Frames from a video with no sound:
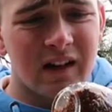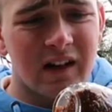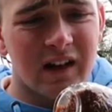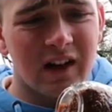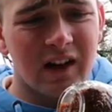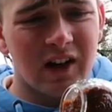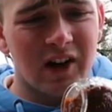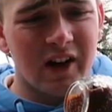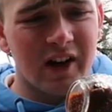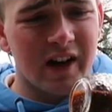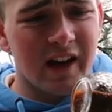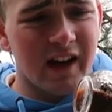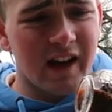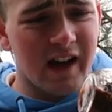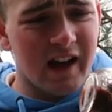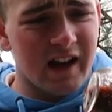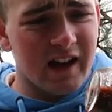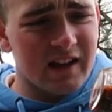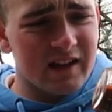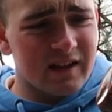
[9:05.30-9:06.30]
All right,
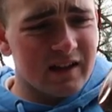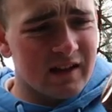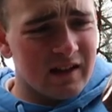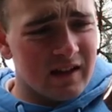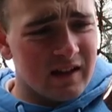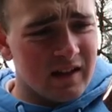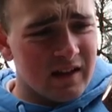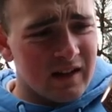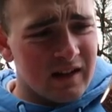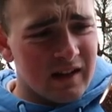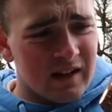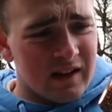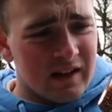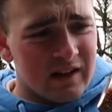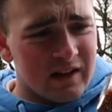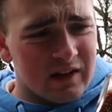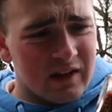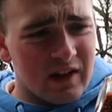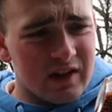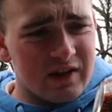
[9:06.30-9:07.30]
guys.
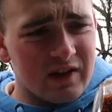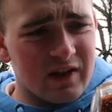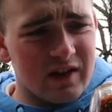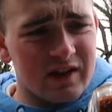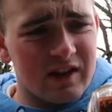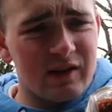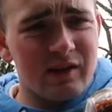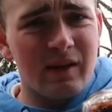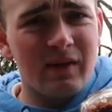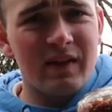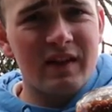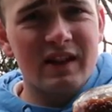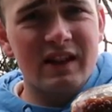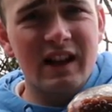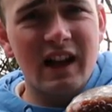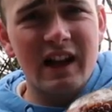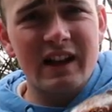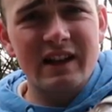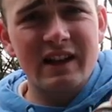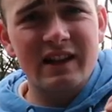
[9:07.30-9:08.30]
So as you can see, we have these
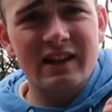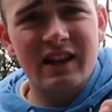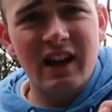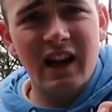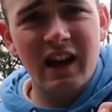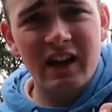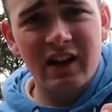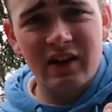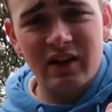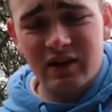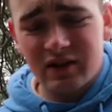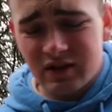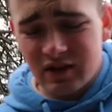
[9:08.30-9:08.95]
glass containers.